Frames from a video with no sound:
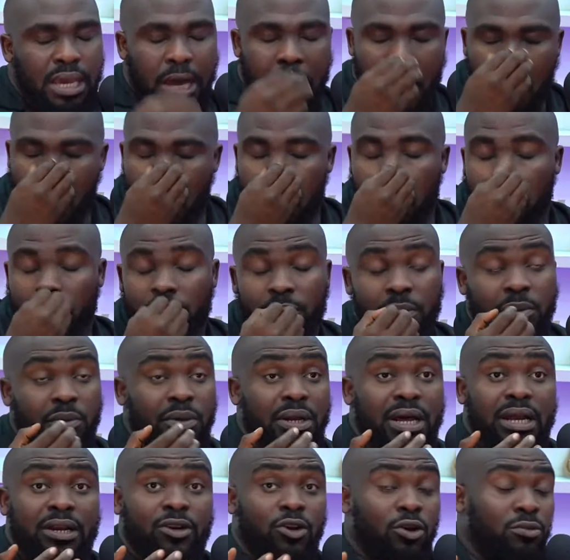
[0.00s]
one of the people
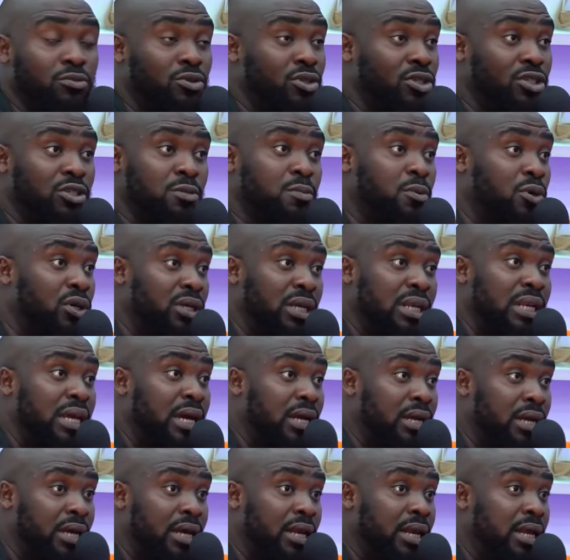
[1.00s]
that come to this pod earlier,
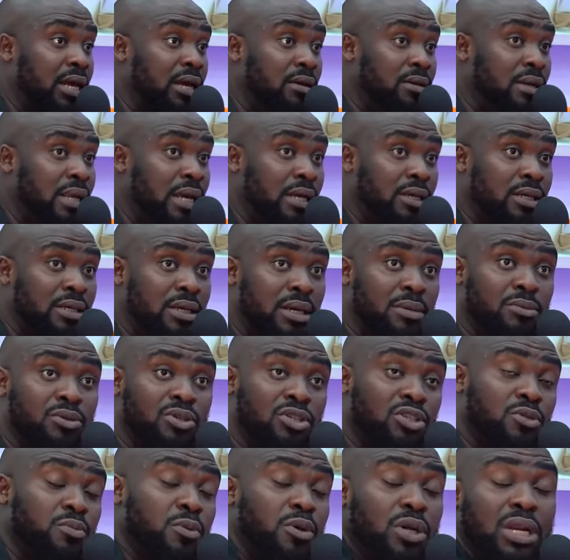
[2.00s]
earlier, like came to
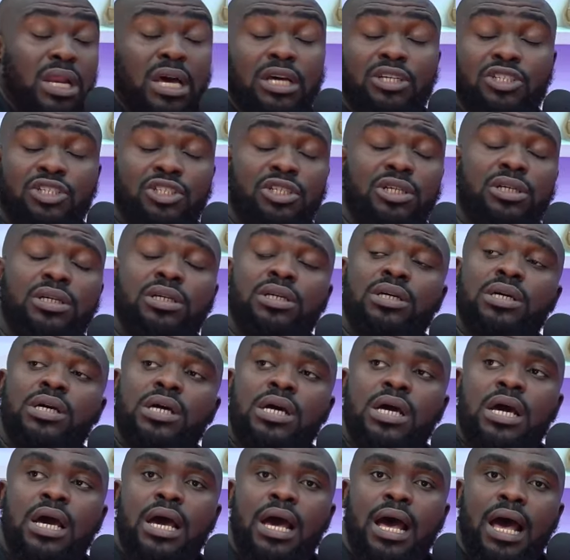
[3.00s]
this pod last year,
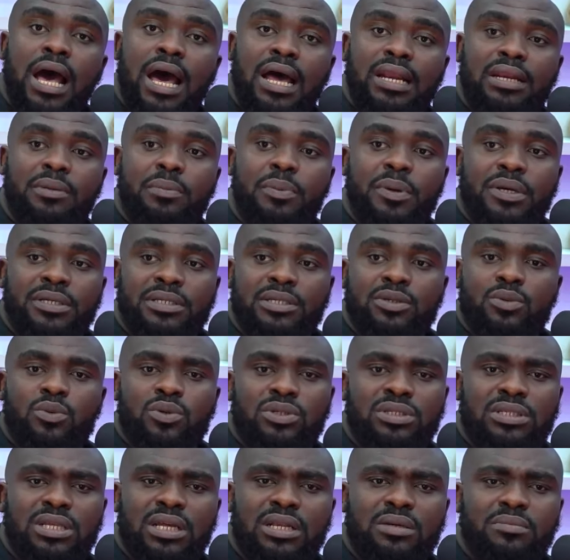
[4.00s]
and the person was
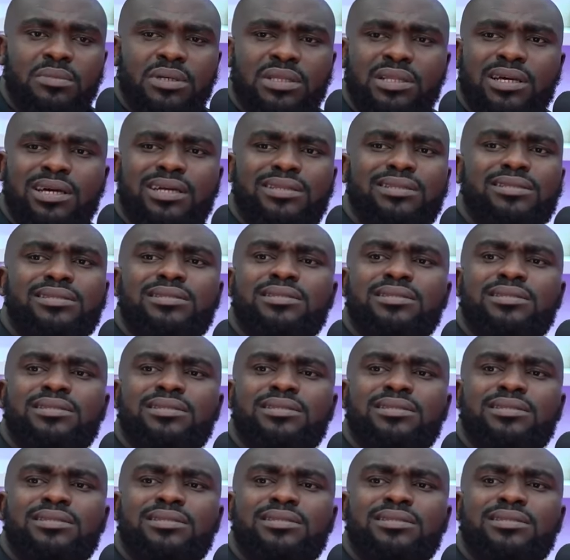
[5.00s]
telling me that.